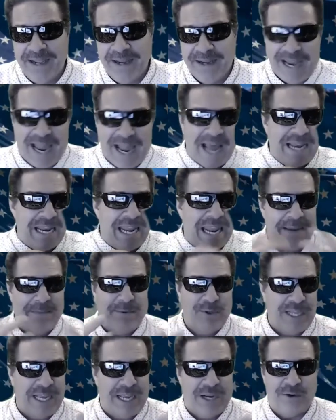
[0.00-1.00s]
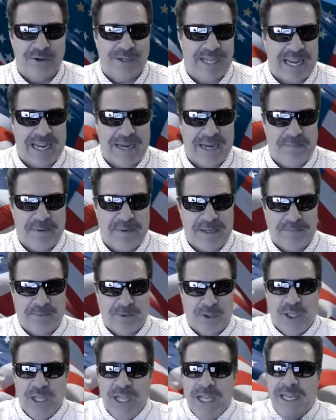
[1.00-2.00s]
Not able to entertain
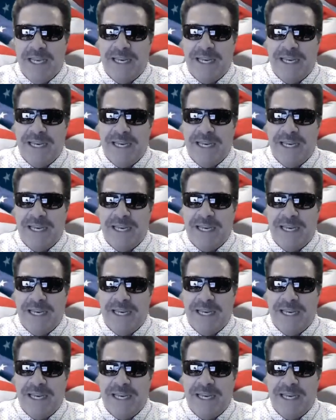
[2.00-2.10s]
people?